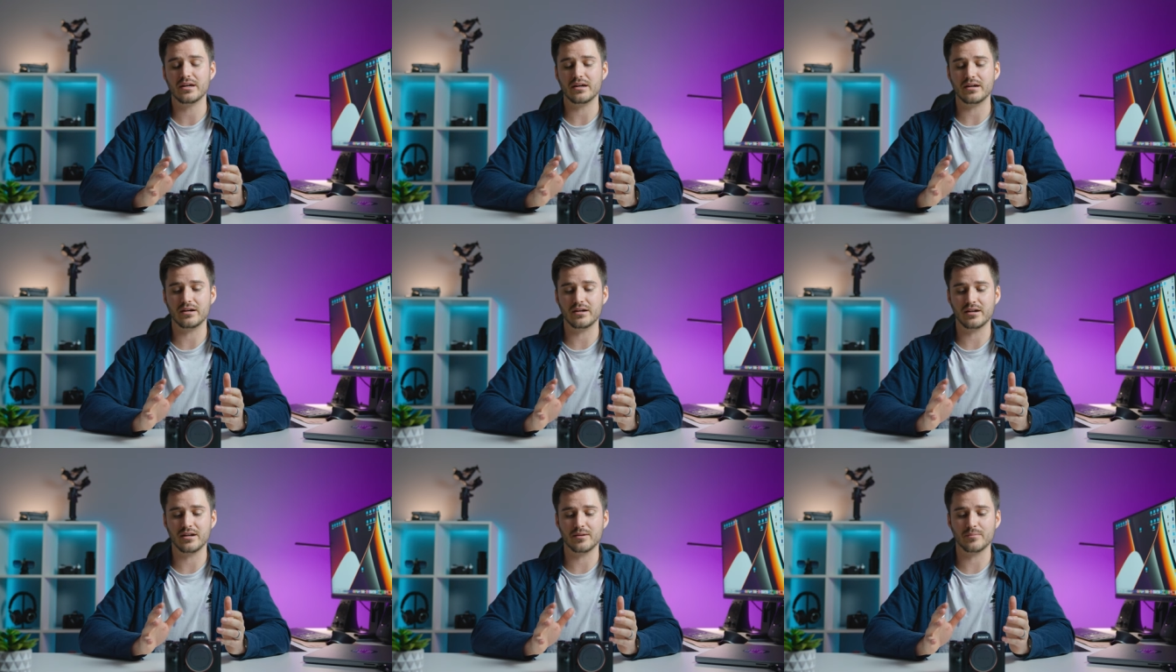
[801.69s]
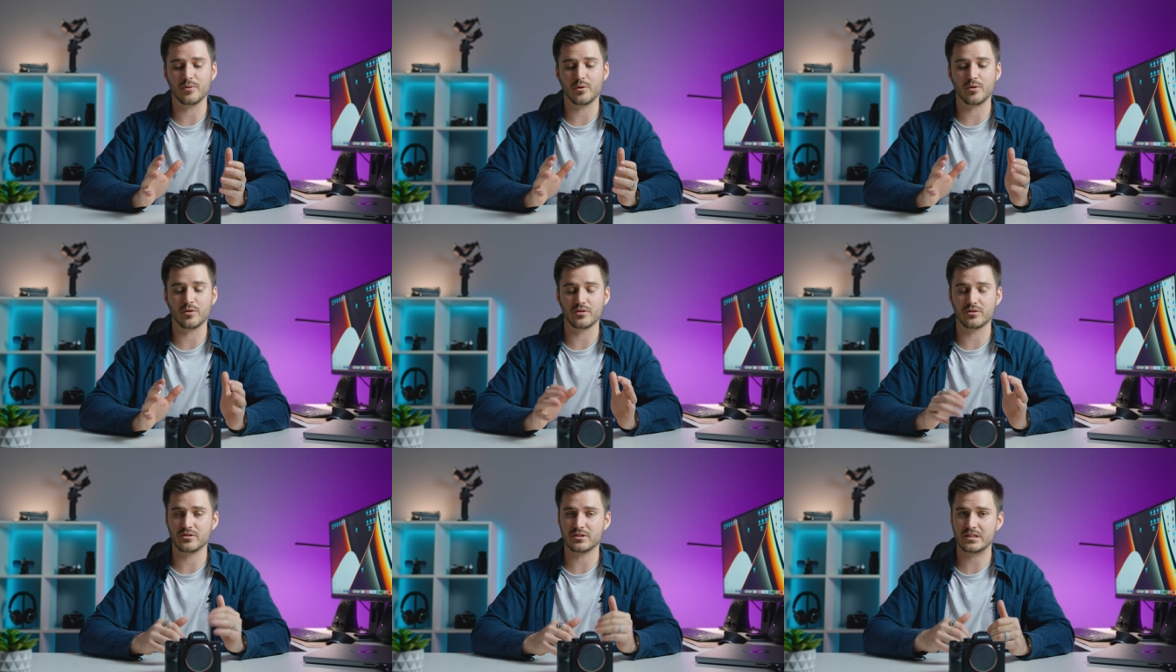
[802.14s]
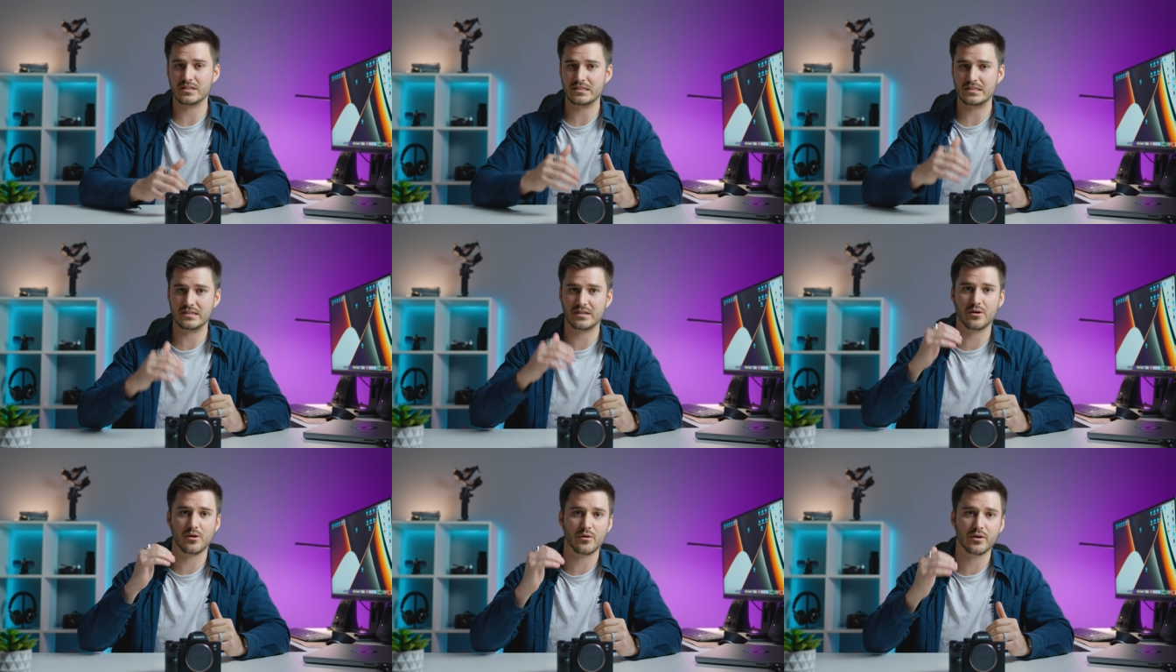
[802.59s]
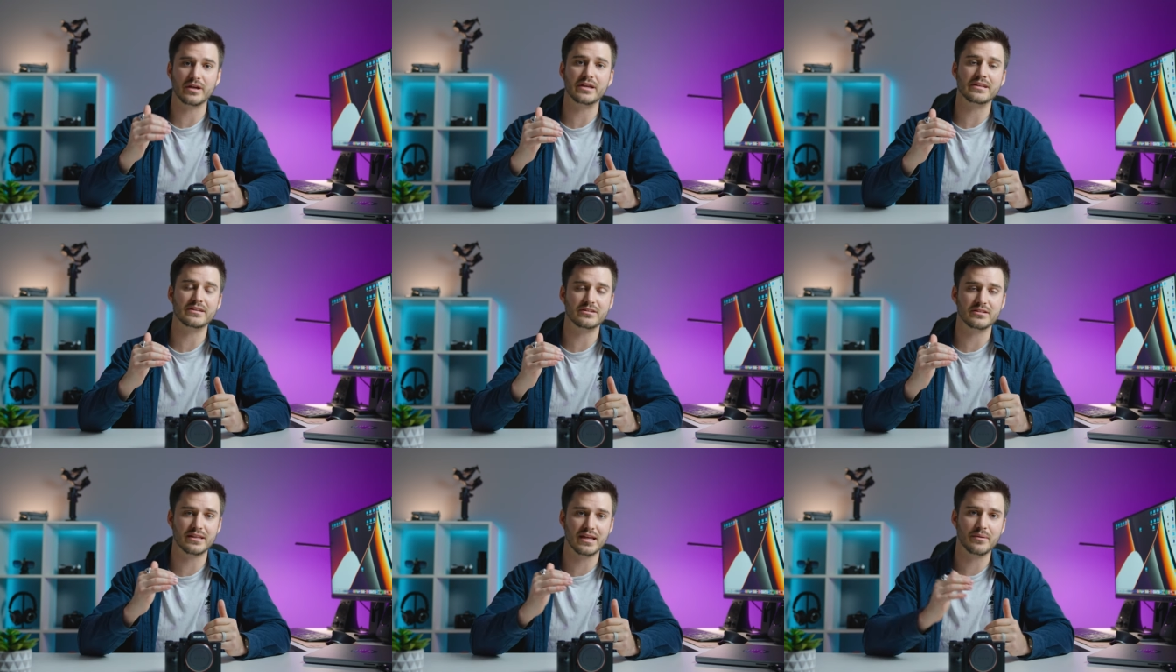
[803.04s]
um, or looking to go
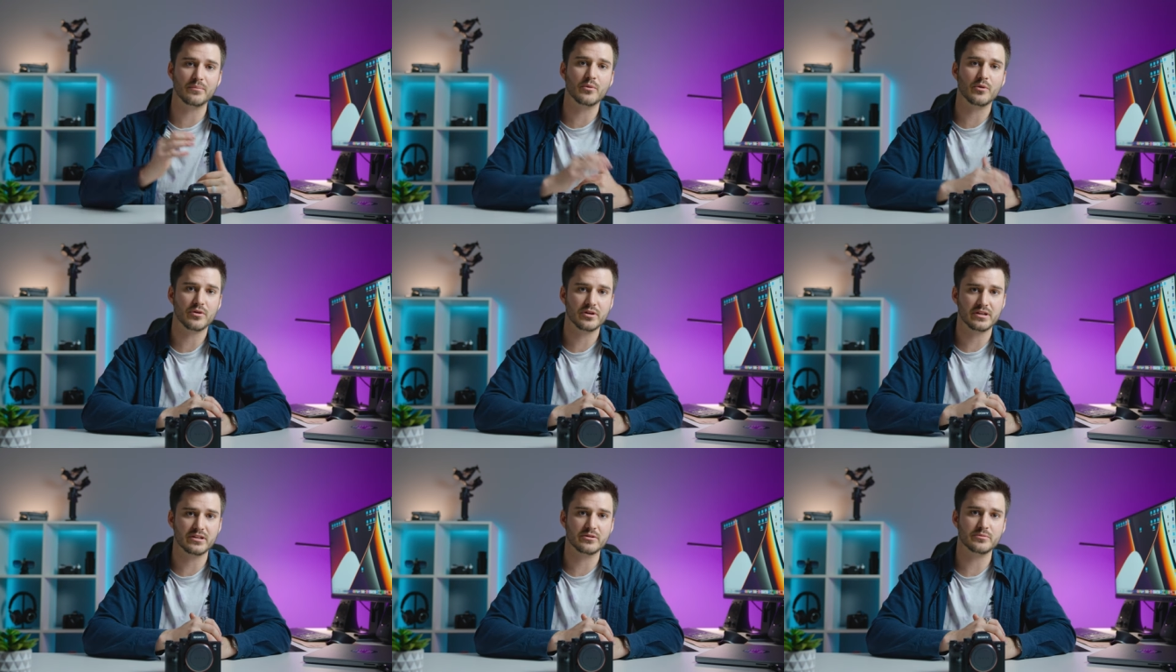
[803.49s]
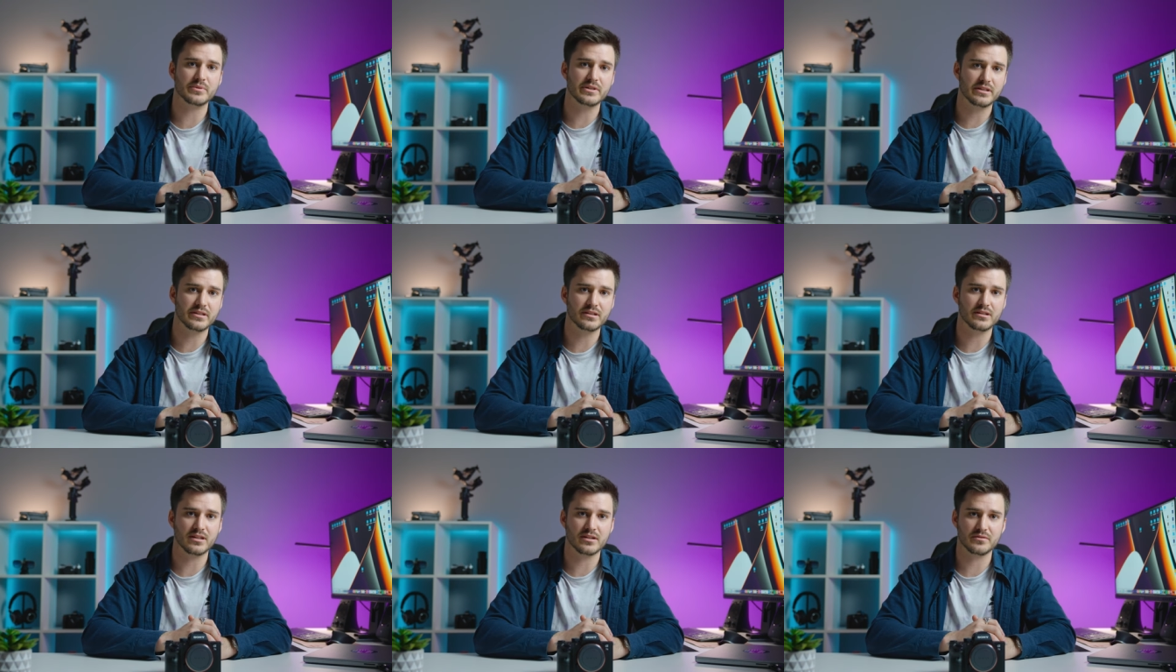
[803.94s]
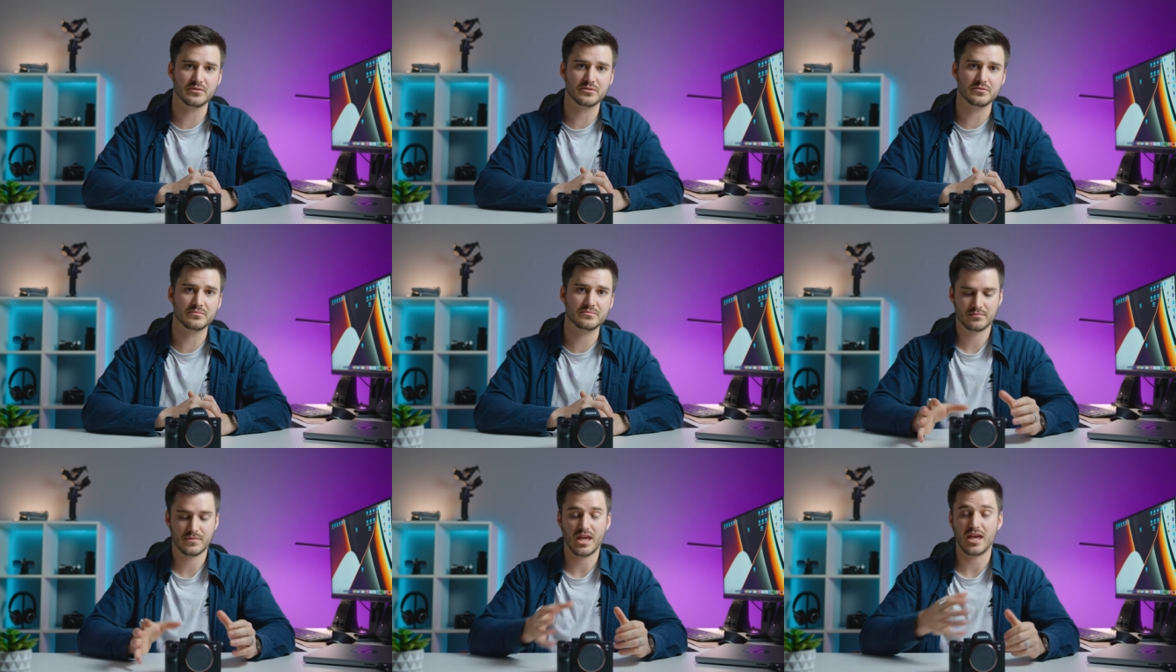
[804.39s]
into that more intermediate level.